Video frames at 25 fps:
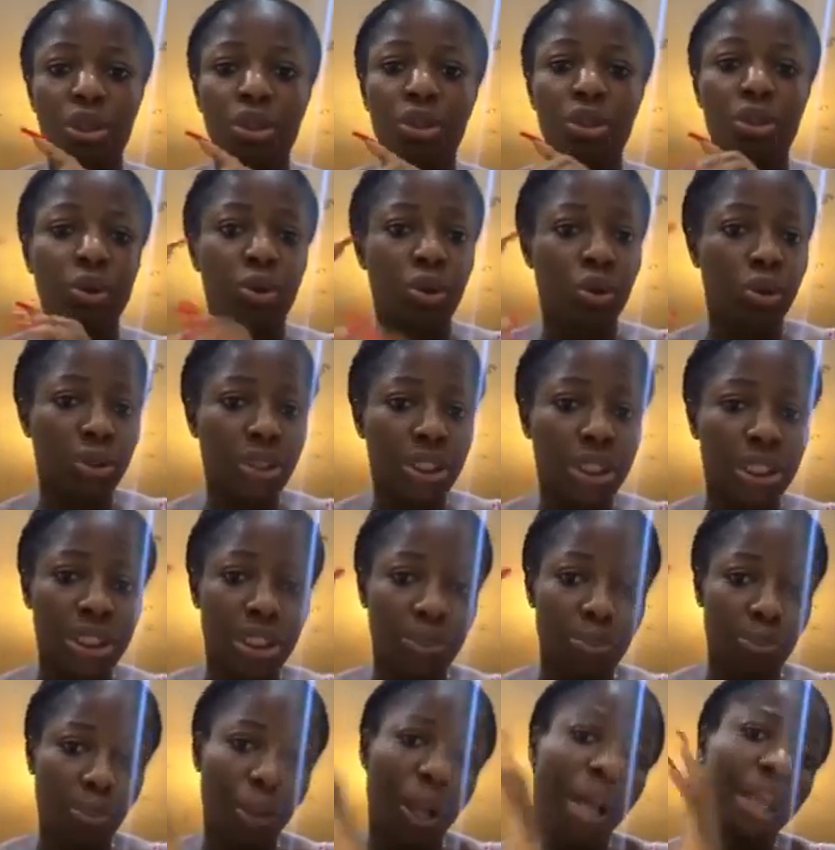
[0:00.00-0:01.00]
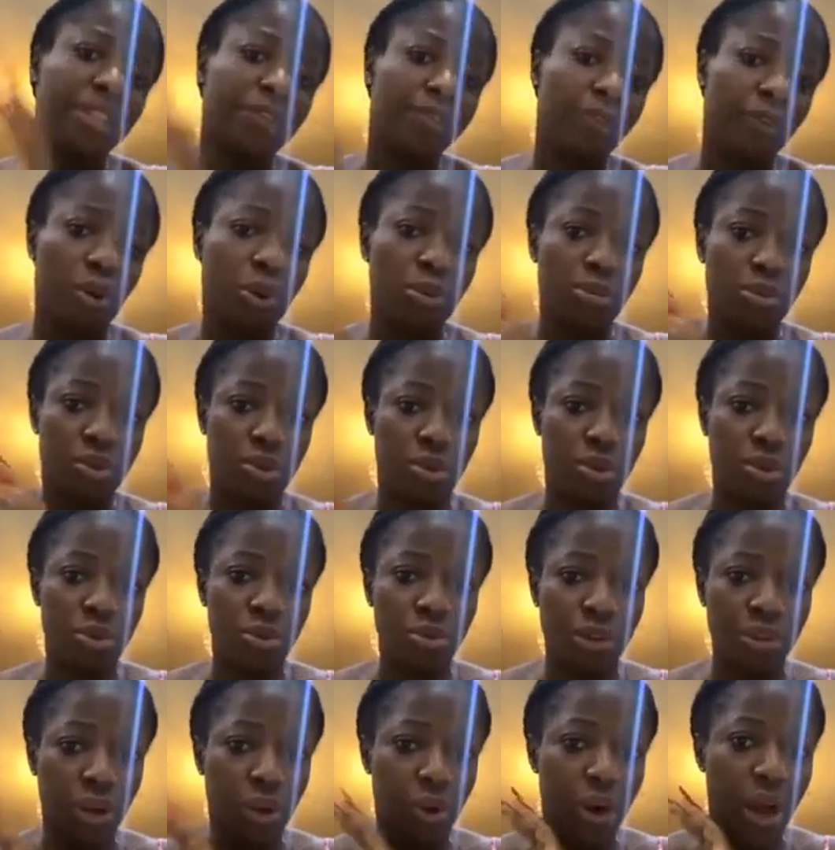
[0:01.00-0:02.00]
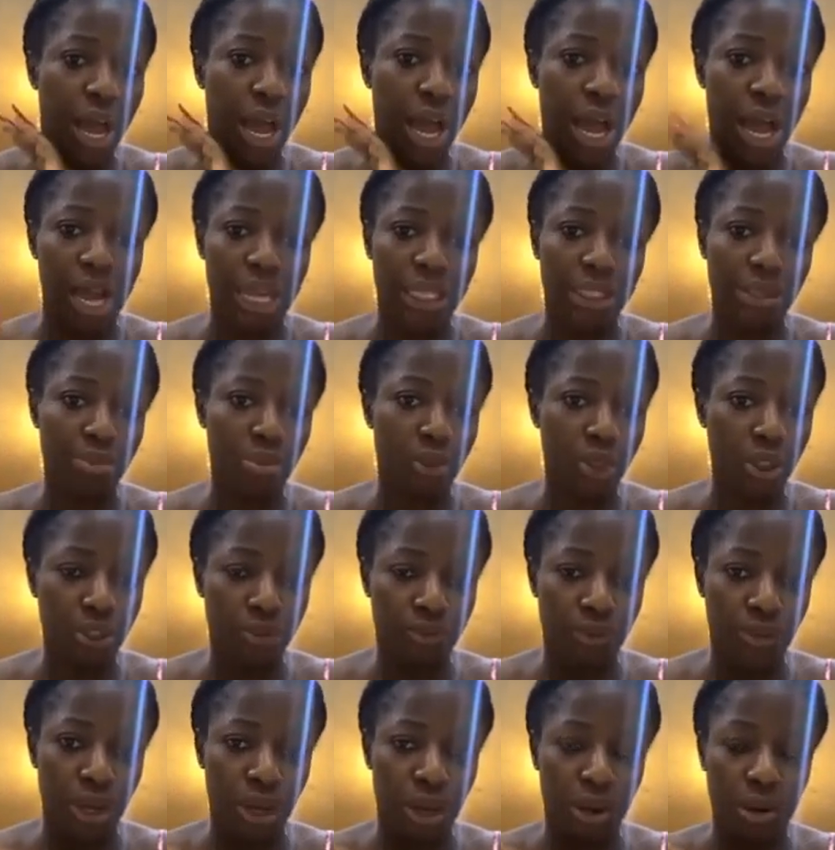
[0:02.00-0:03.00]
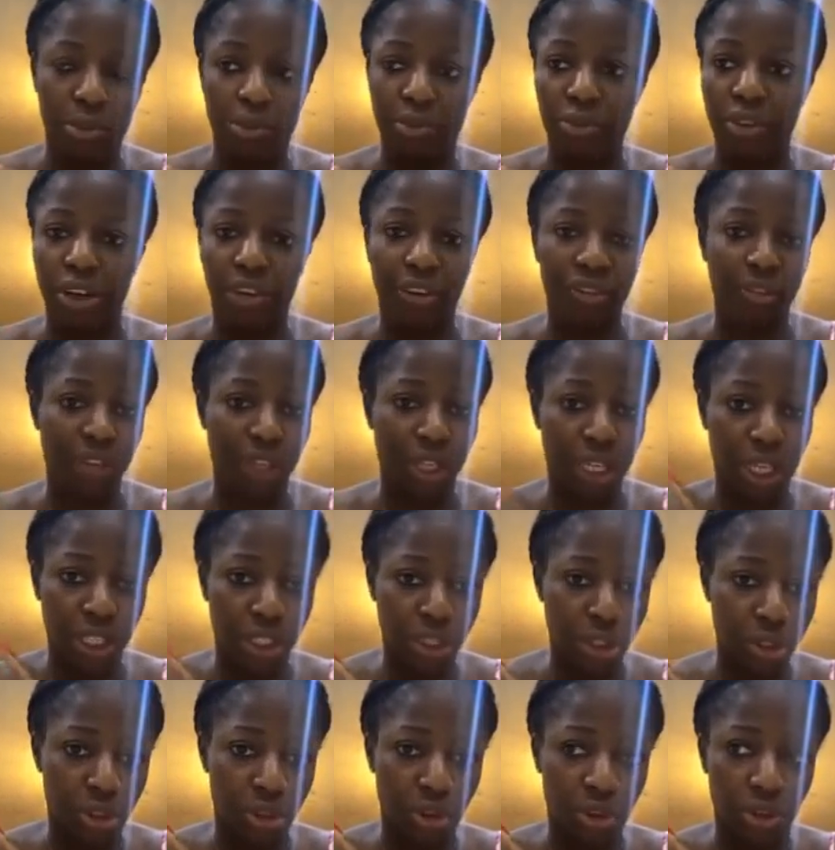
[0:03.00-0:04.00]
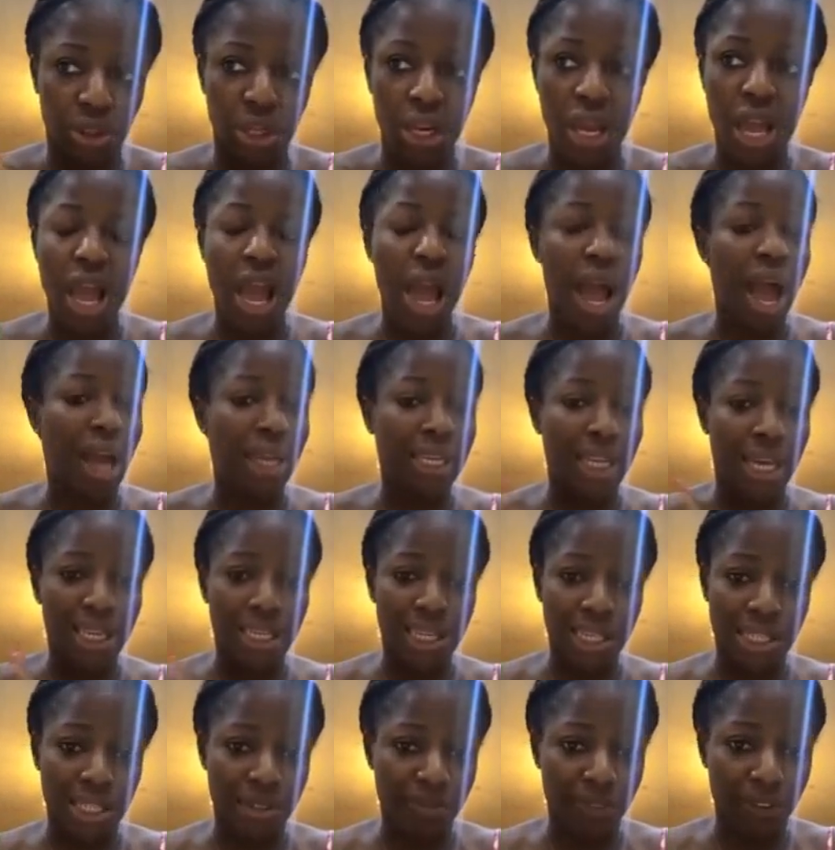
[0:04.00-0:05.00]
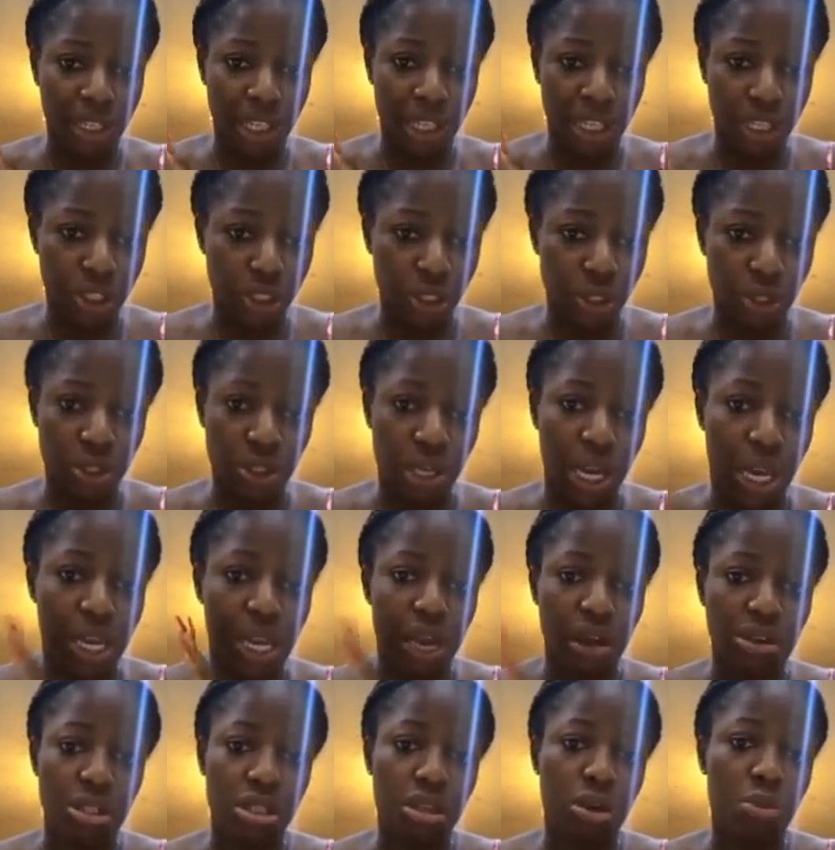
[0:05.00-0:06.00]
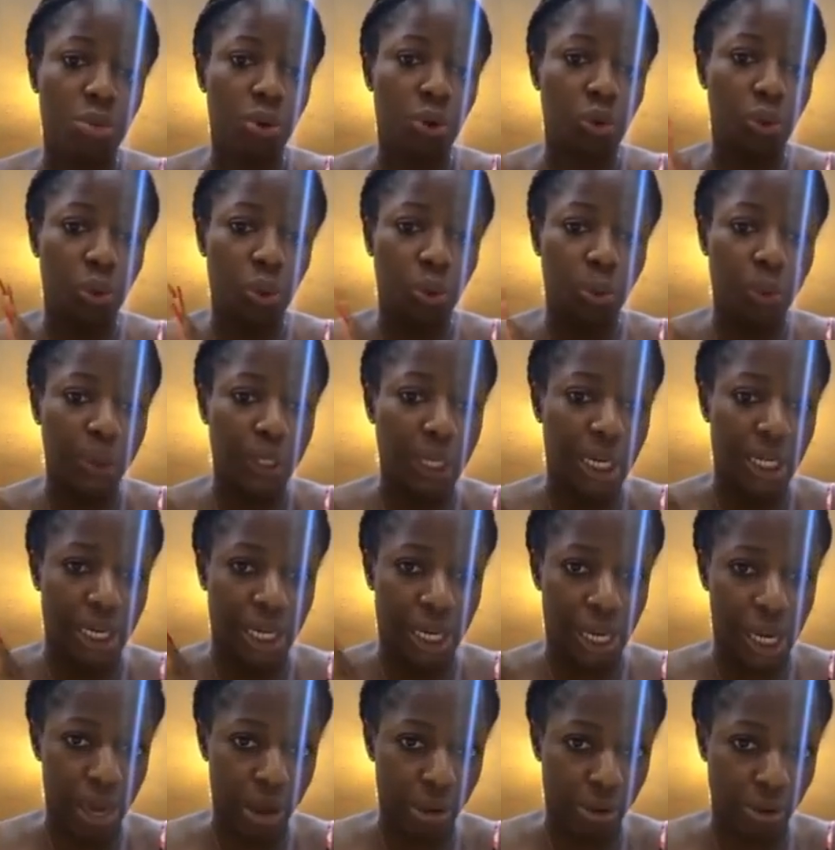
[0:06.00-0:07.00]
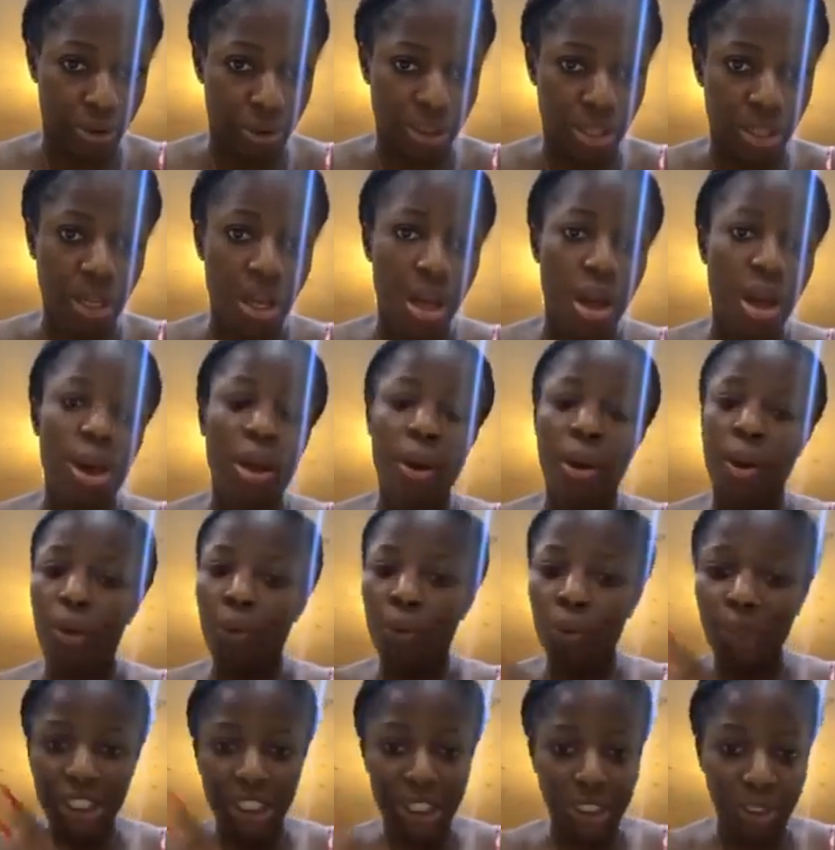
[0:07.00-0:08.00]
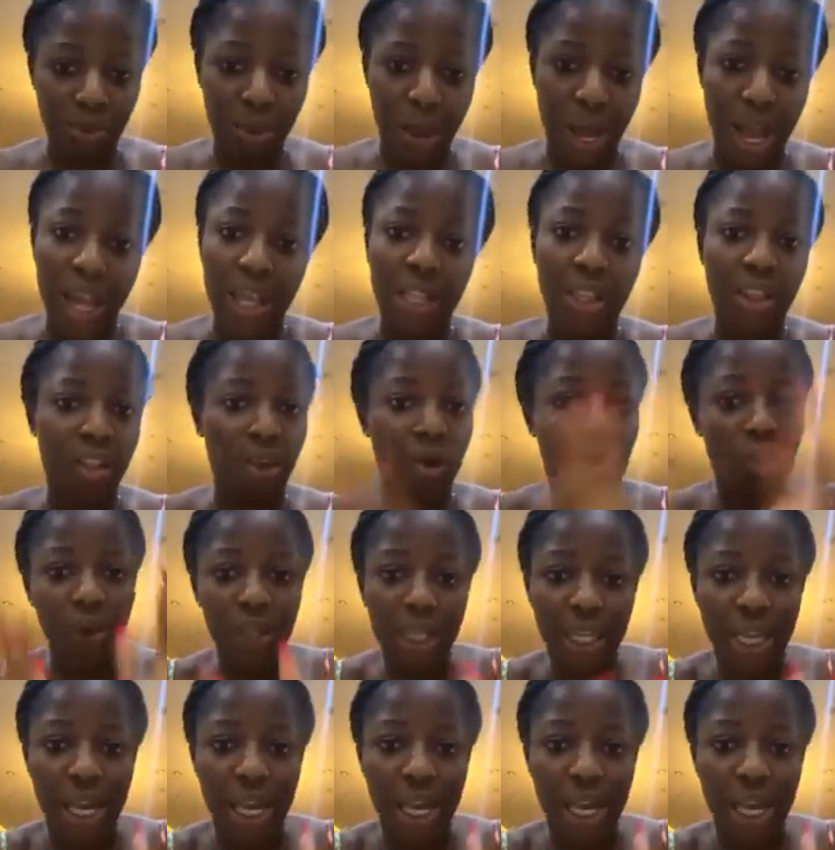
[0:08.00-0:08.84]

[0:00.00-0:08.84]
those platforms don't require as much verification and identification to allow someone open an account, which is why the